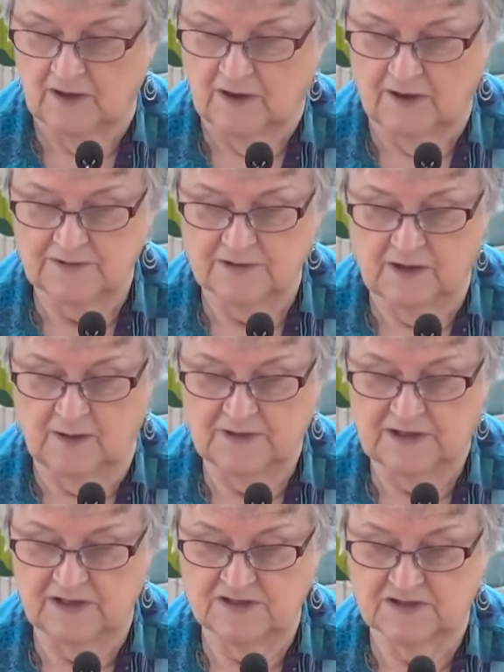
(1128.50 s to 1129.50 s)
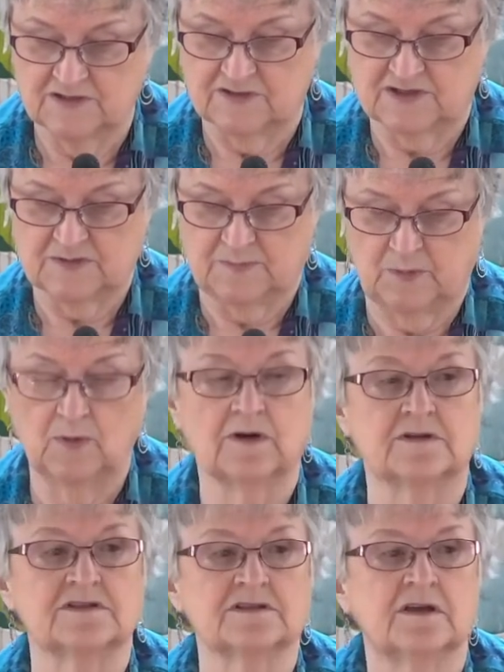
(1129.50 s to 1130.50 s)
our denomination
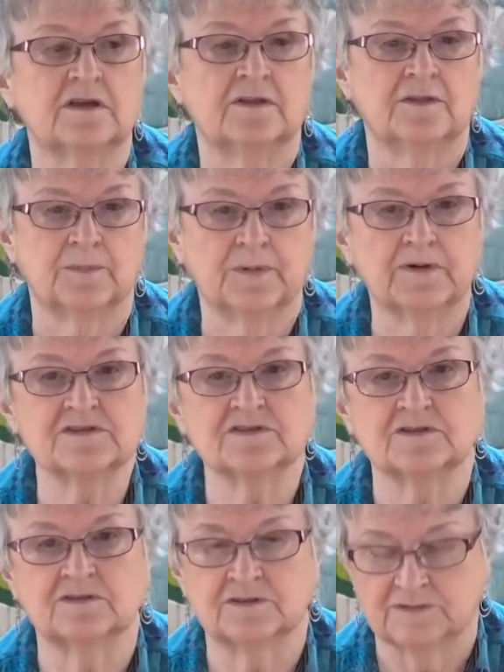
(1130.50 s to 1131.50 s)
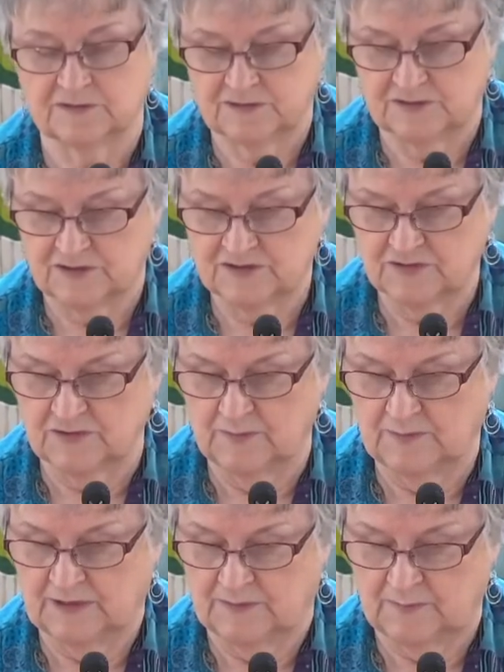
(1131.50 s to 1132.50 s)
supports the personal
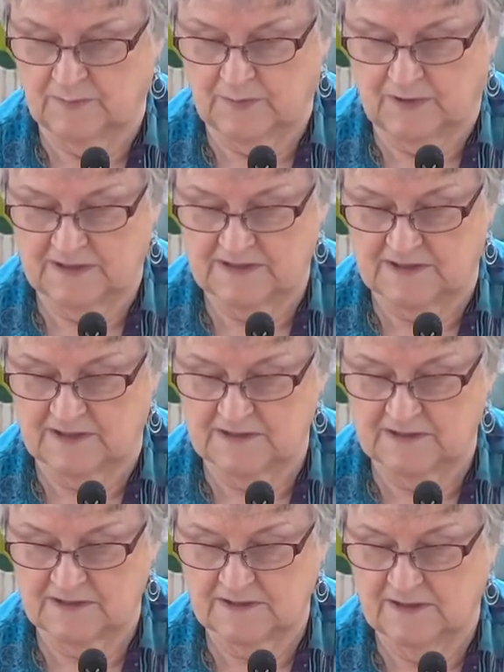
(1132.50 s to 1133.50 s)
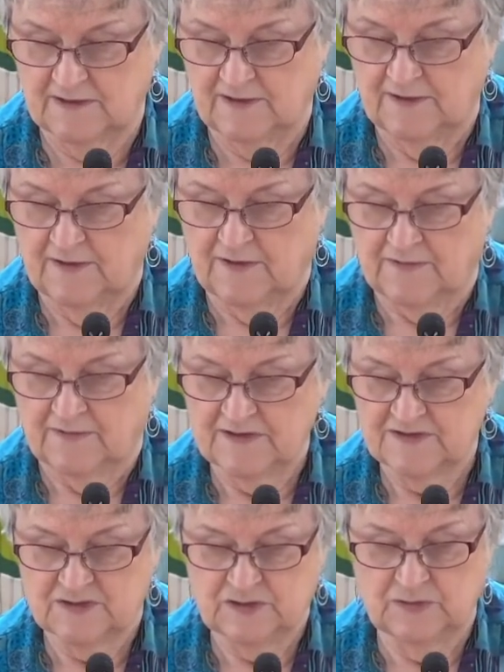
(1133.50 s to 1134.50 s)
discernment process.
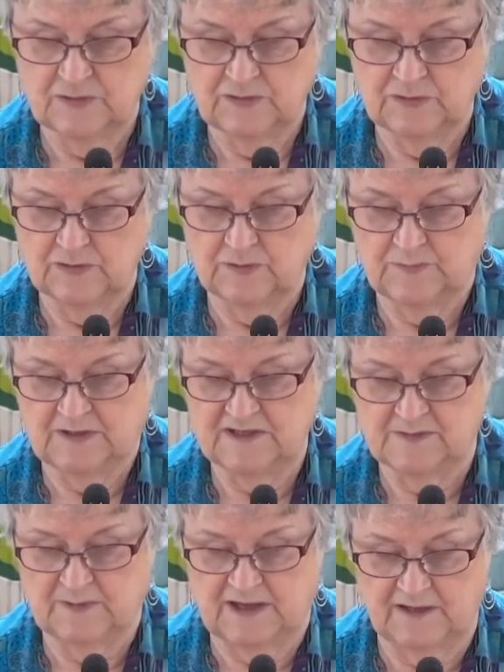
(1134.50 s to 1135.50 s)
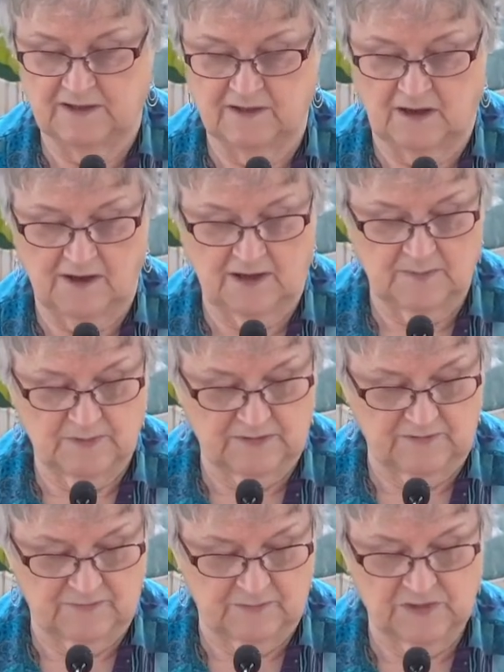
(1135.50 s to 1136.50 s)
This UU peacemaking
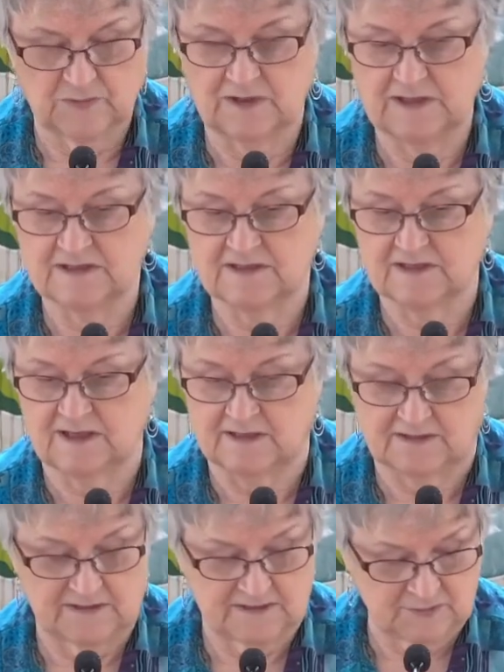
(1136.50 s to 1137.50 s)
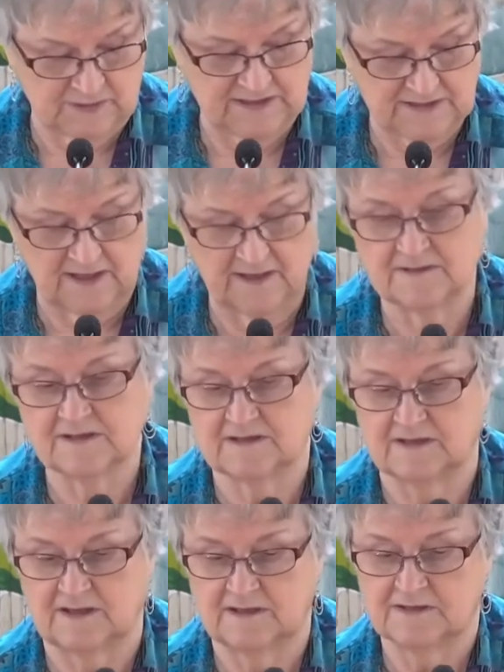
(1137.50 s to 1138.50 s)
document from 2010
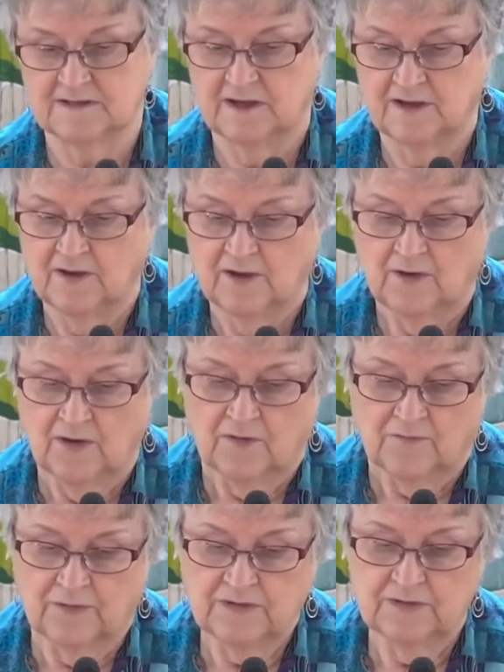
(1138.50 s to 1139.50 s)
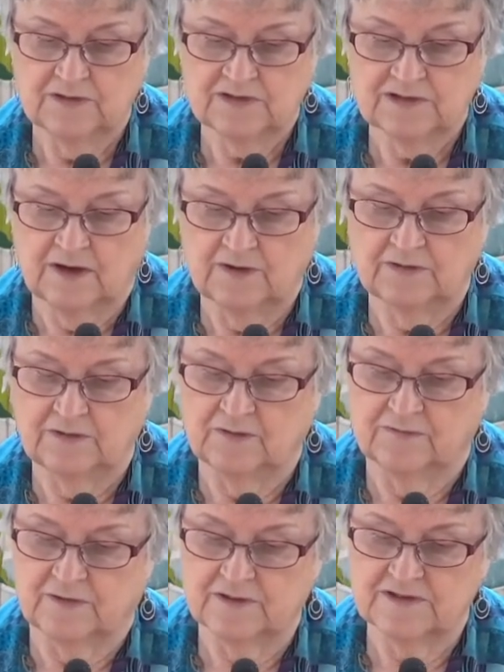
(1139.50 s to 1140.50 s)
states, for Unitarian
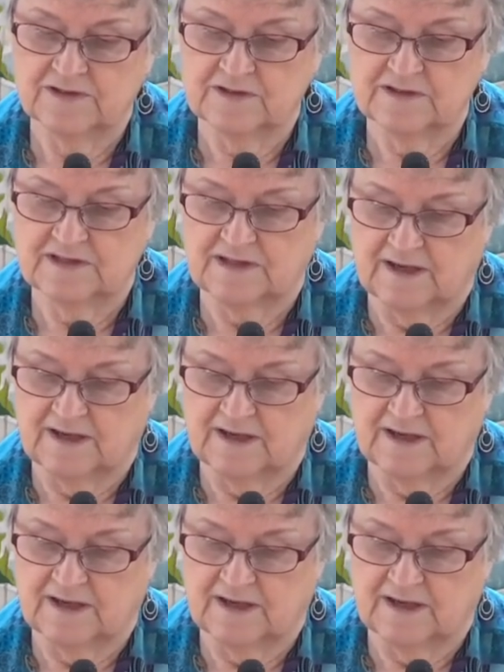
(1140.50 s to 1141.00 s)
Universalists, the